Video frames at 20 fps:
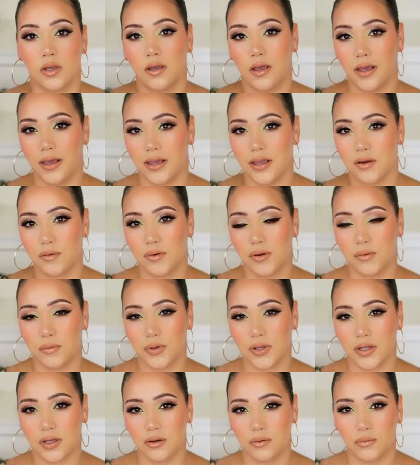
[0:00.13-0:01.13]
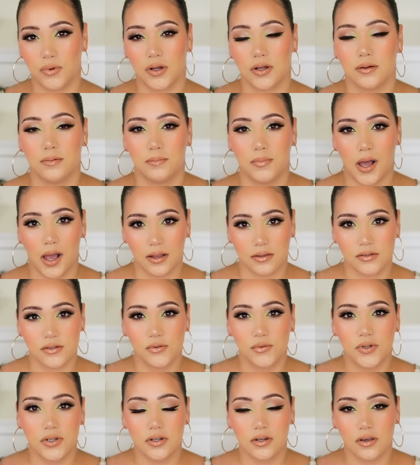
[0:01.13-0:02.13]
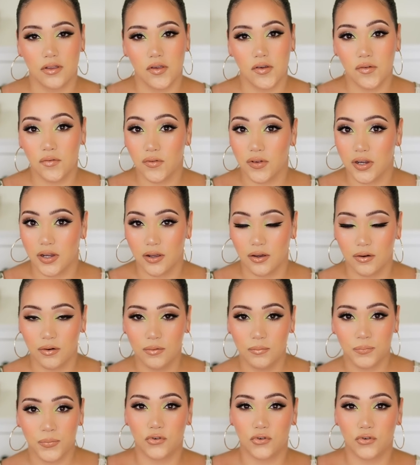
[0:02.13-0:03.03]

Hey everyone, welcome back to another video.